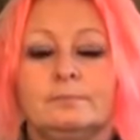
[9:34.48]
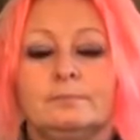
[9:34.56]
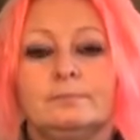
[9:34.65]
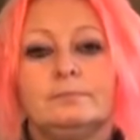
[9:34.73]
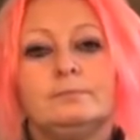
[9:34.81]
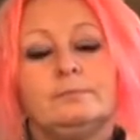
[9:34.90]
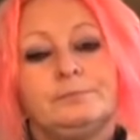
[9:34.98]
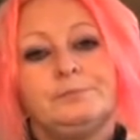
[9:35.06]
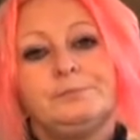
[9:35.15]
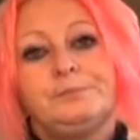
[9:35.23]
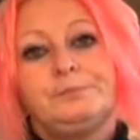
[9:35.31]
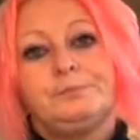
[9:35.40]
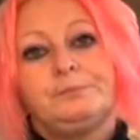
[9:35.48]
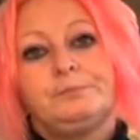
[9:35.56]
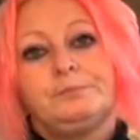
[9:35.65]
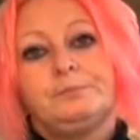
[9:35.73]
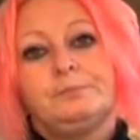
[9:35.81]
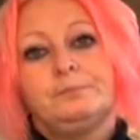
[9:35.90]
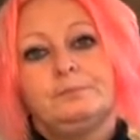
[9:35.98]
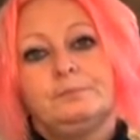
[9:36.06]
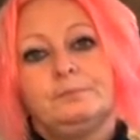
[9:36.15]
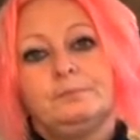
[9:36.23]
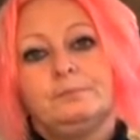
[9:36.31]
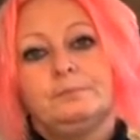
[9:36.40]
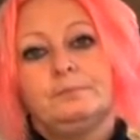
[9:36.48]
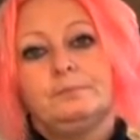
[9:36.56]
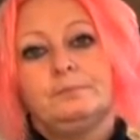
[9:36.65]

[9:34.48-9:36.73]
No words are spoken by the person on screen.